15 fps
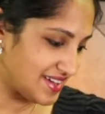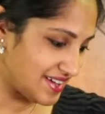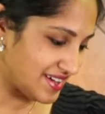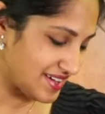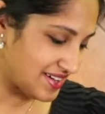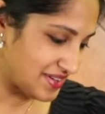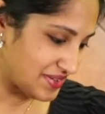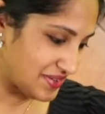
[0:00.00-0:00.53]

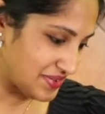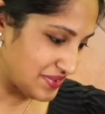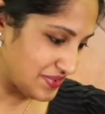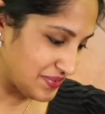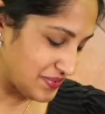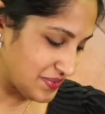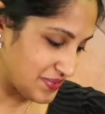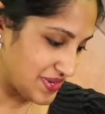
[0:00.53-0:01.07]

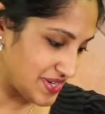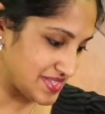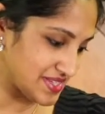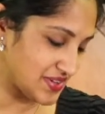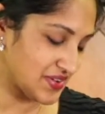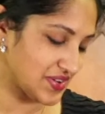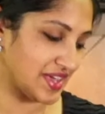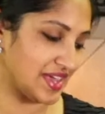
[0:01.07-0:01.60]

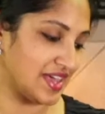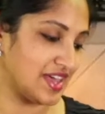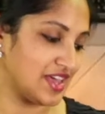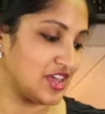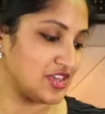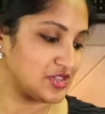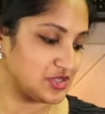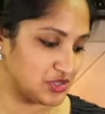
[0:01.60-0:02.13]
Okay?
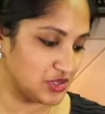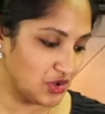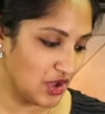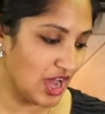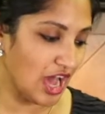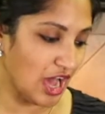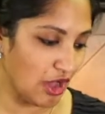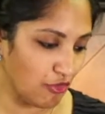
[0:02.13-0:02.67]
So
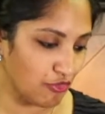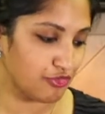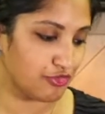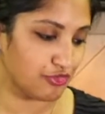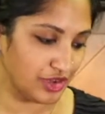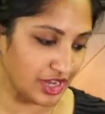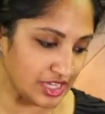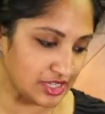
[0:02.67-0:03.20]
how
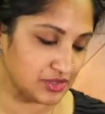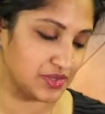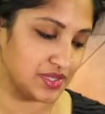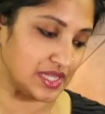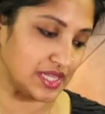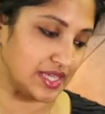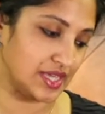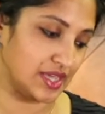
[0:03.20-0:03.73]

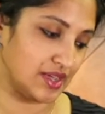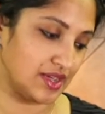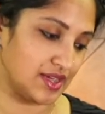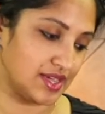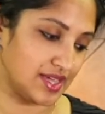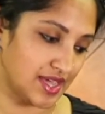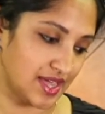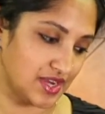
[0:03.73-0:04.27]
frequently
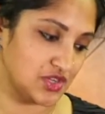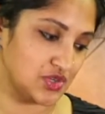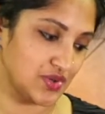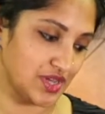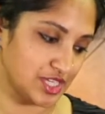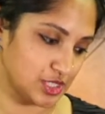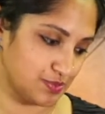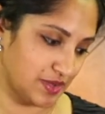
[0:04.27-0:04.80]
can
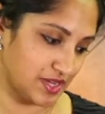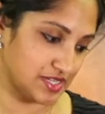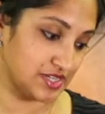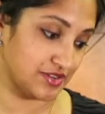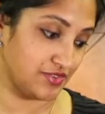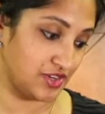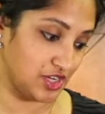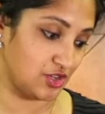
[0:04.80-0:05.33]
you
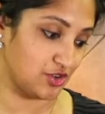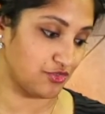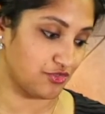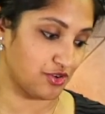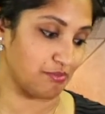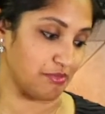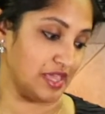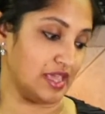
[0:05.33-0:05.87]
expect a video
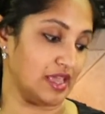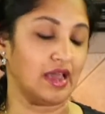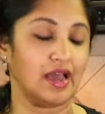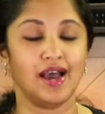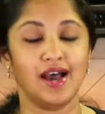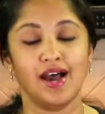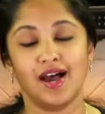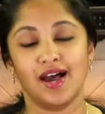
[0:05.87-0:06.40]
from me?
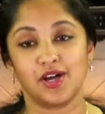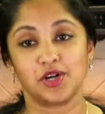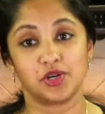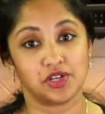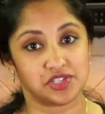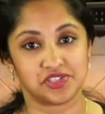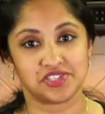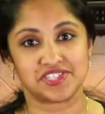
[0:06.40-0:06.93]

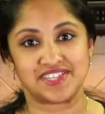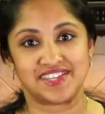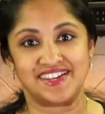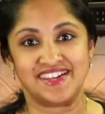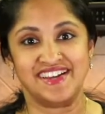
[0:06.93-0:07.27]
Good question.